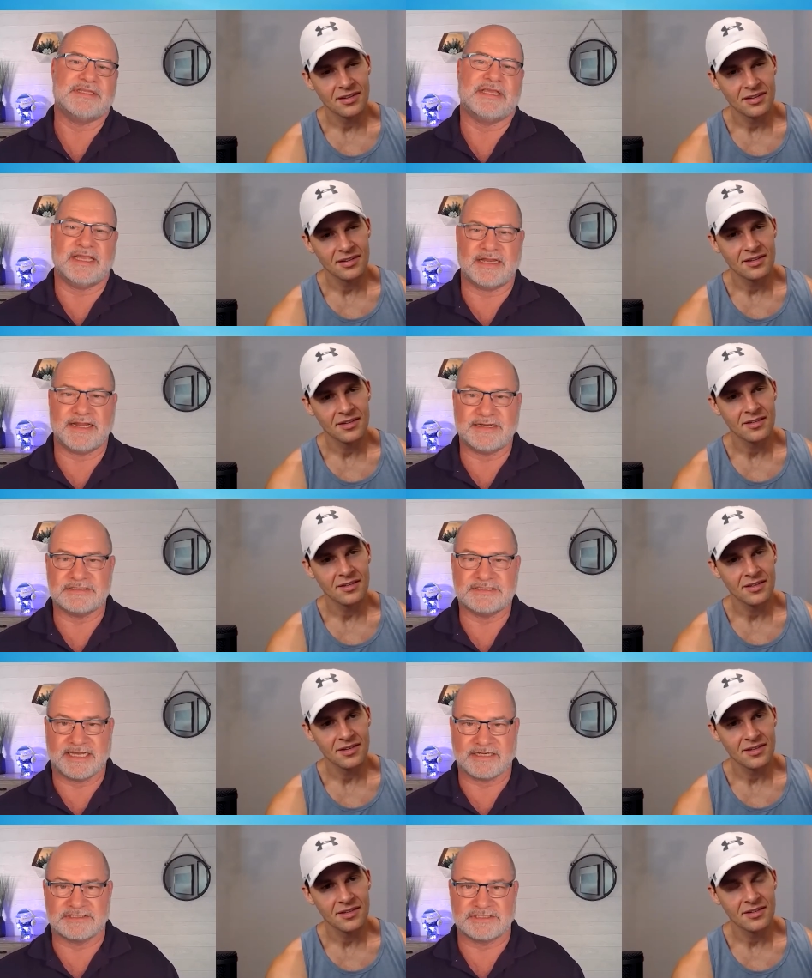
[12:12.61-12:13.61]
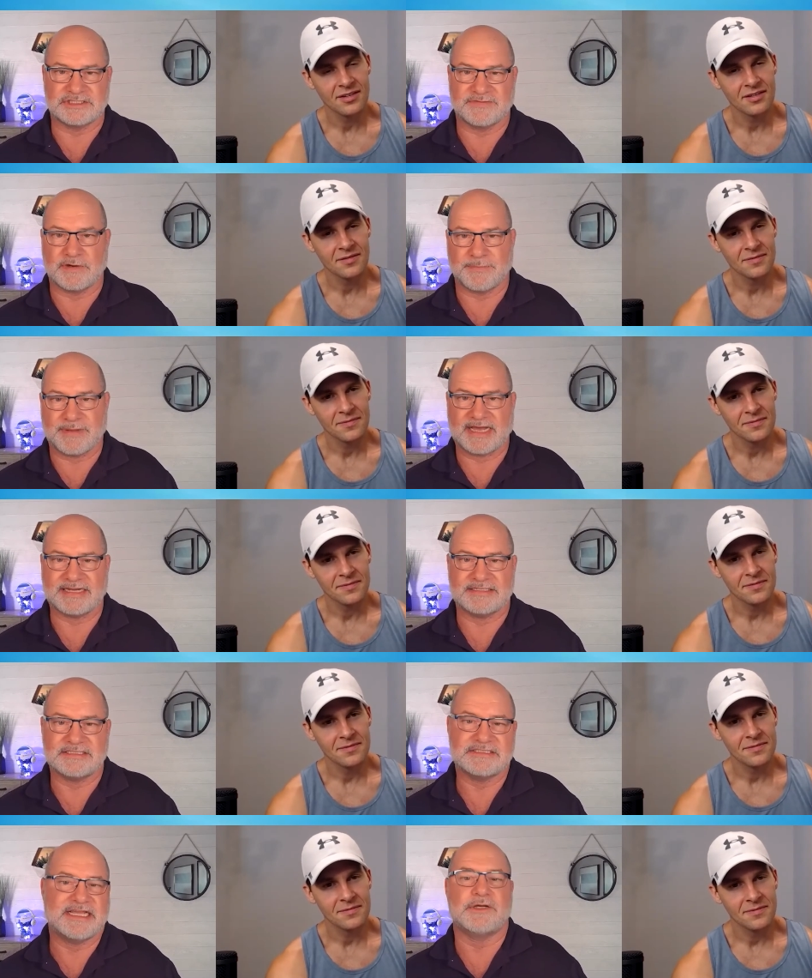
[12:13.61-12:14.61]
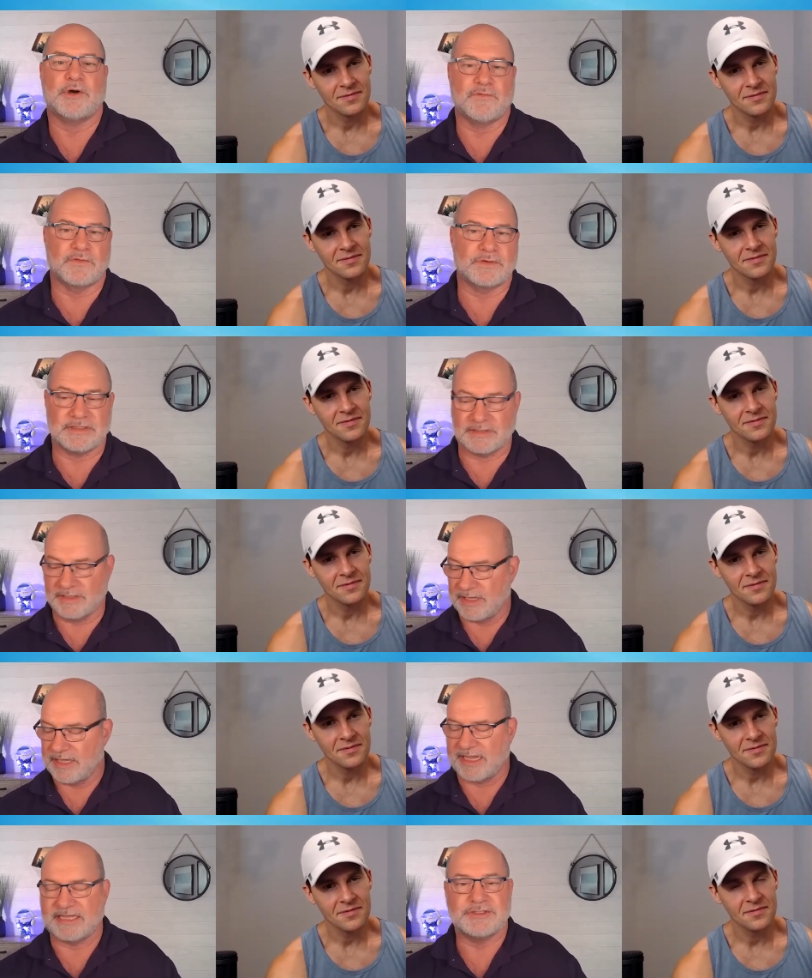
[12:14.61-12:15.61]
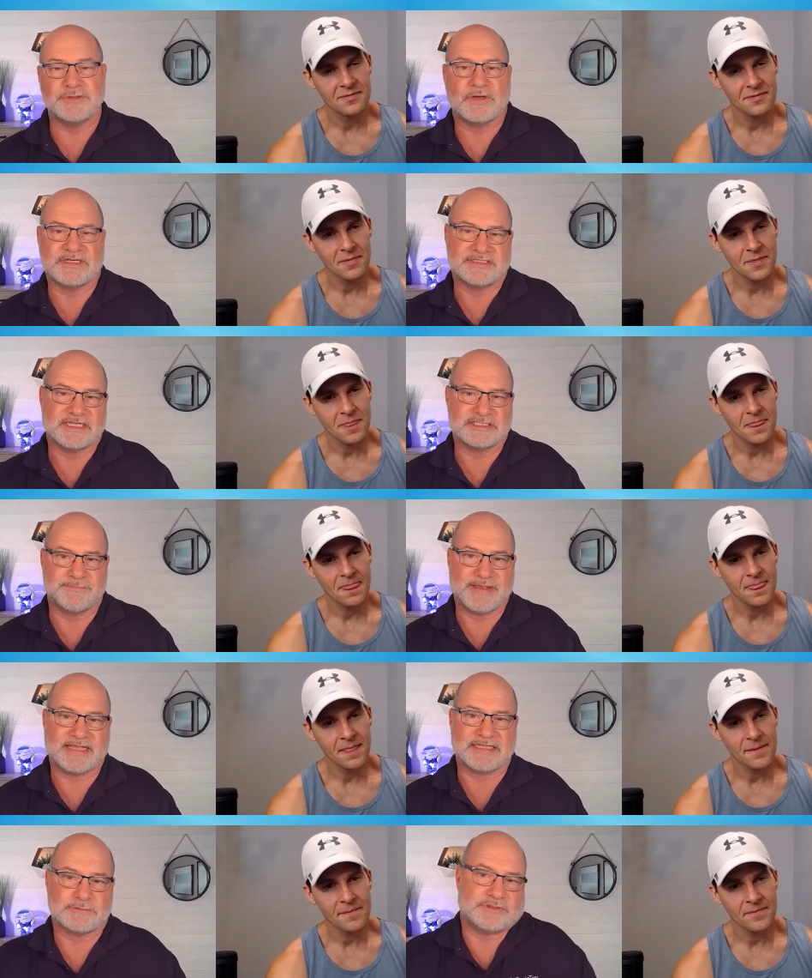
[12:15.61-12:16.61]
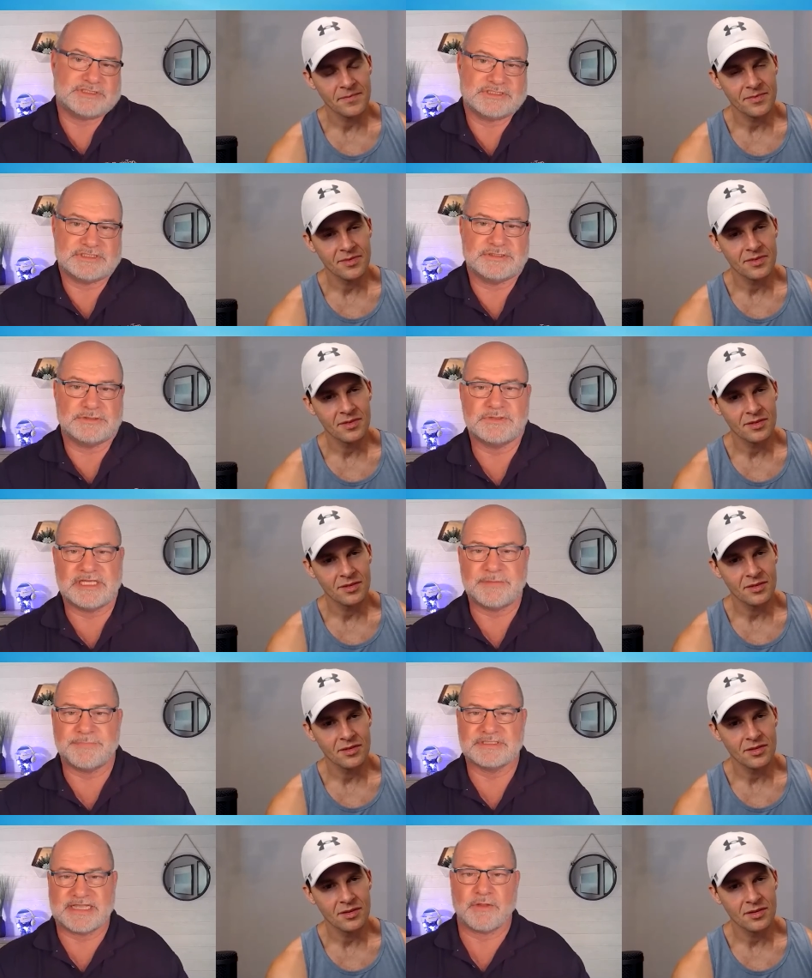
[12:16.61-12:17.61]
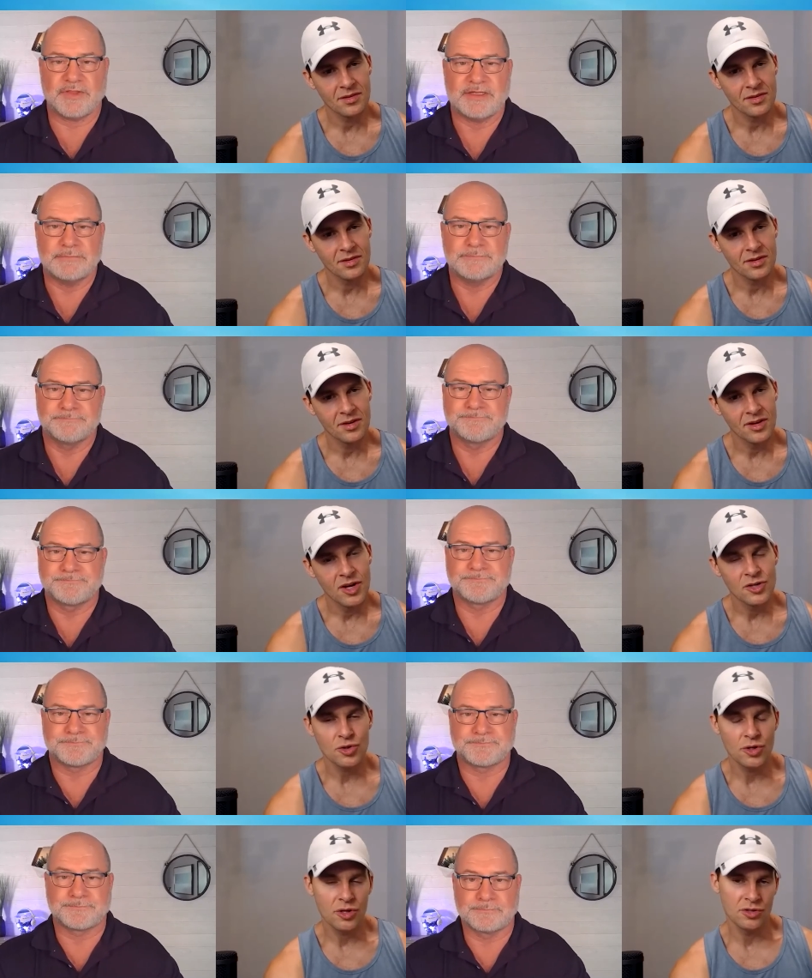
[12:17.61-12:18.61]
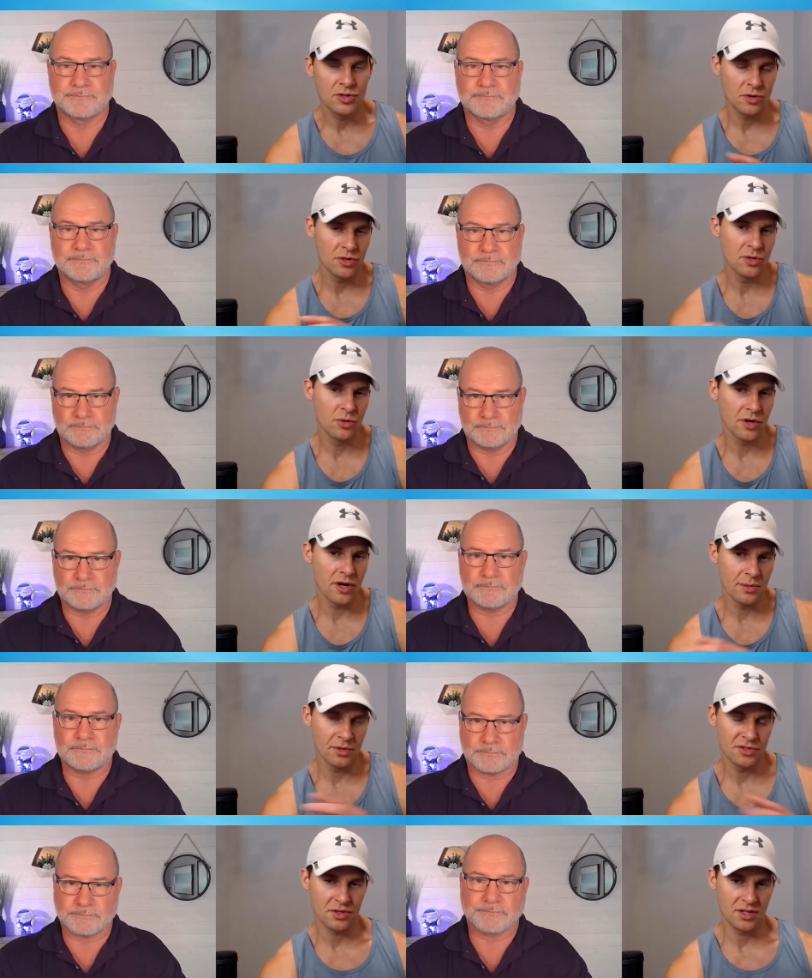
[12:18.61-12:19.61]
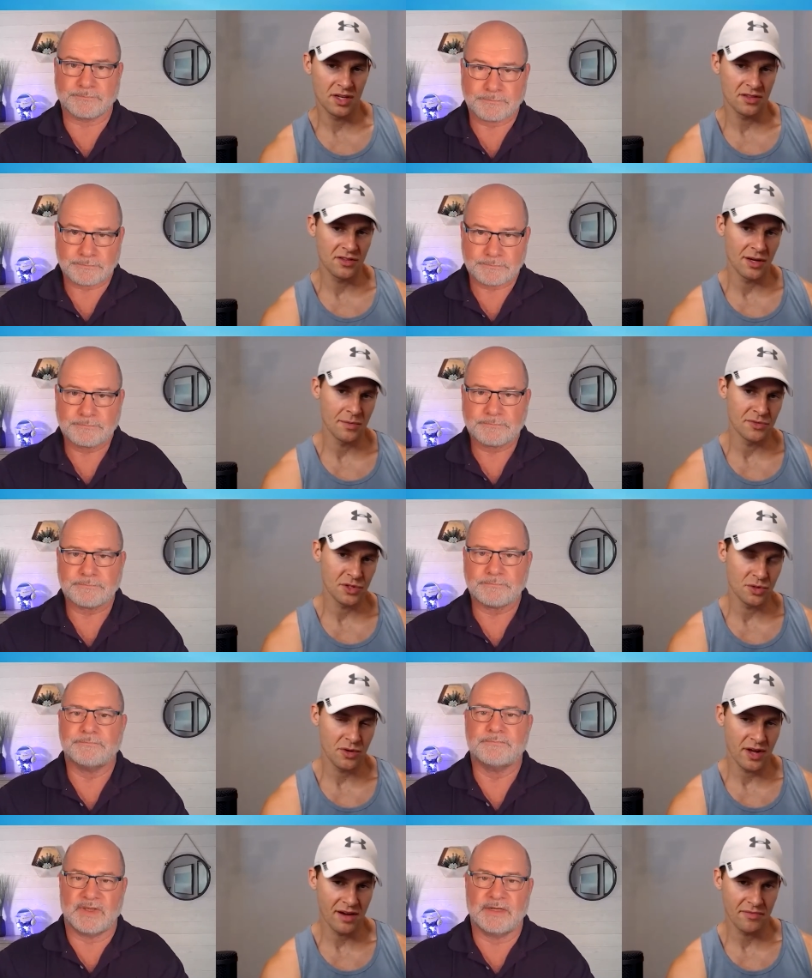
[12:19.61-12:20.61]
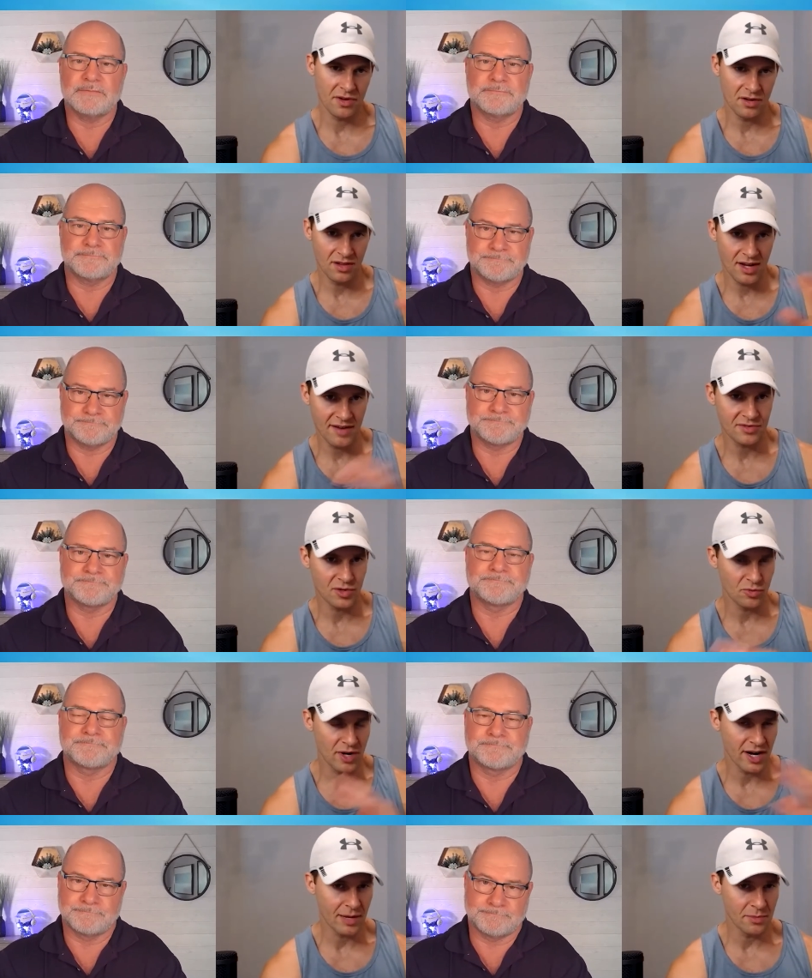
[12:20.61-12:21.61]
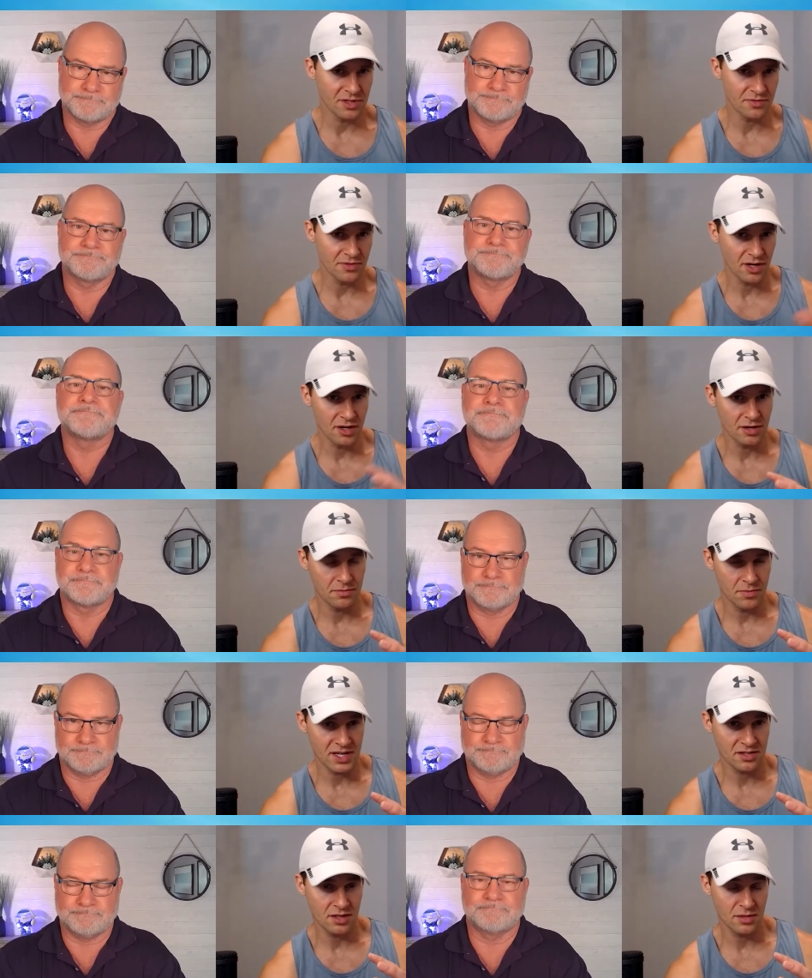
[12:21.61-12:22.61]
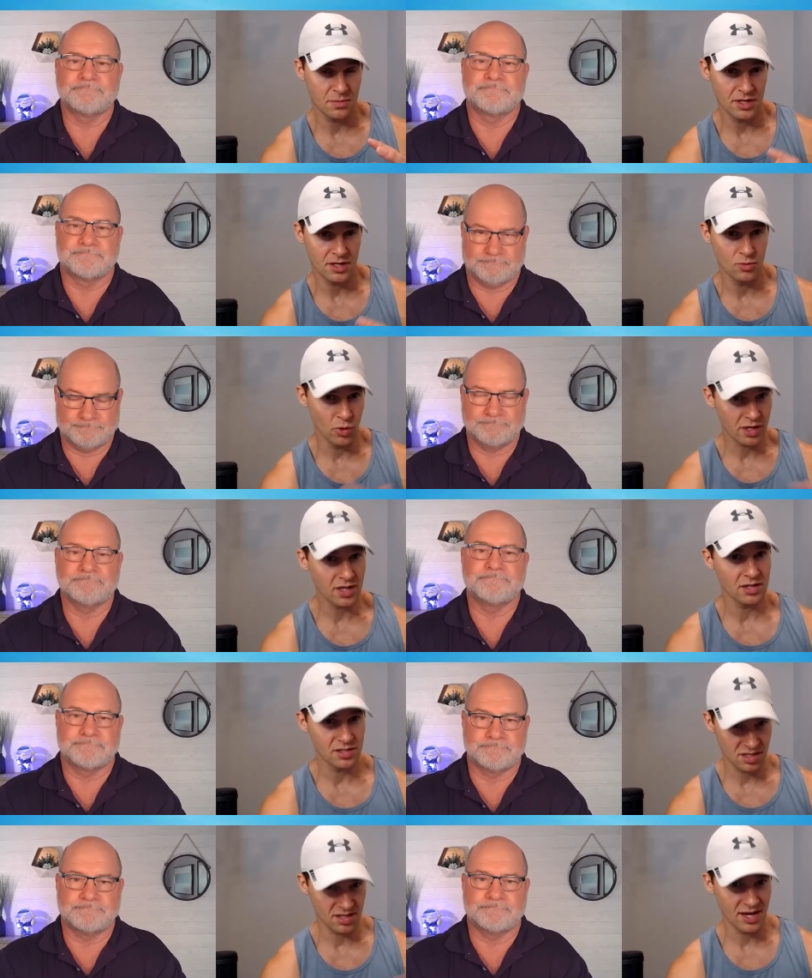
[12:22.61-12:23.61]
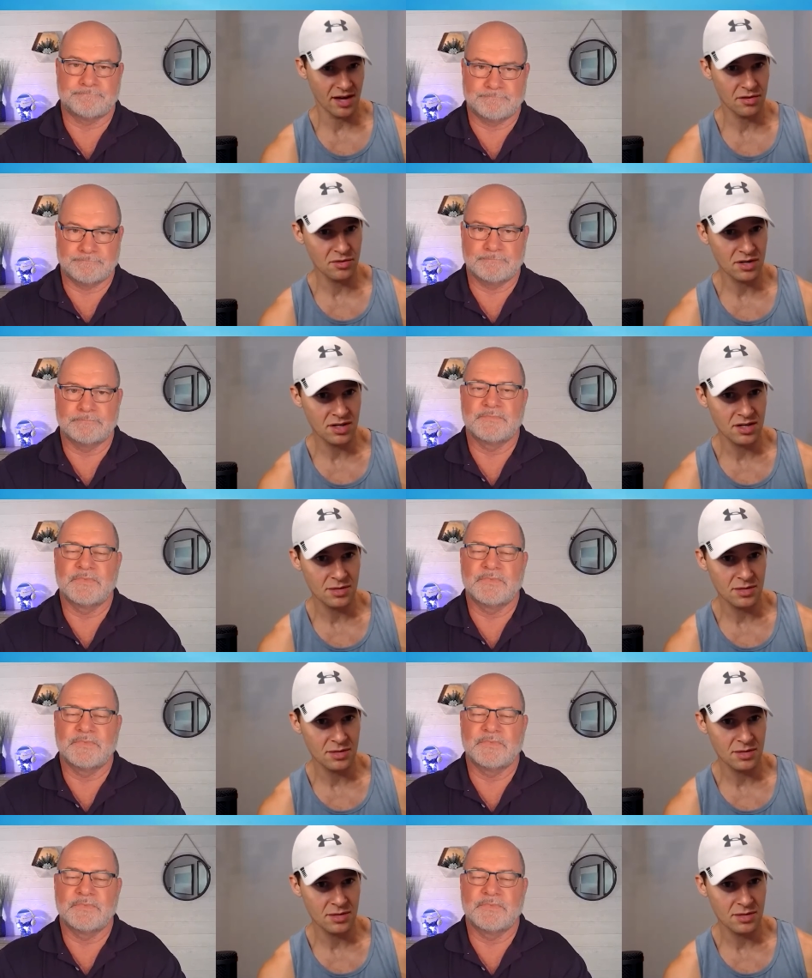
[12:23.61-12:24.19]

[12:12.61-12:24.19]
Speaker 1: the innate intelligence of our body to take over and and do what it does best which is to keep us healthy
Speaker 2: so you so you were able to get them to have their left and right hemisphere basically be working together again i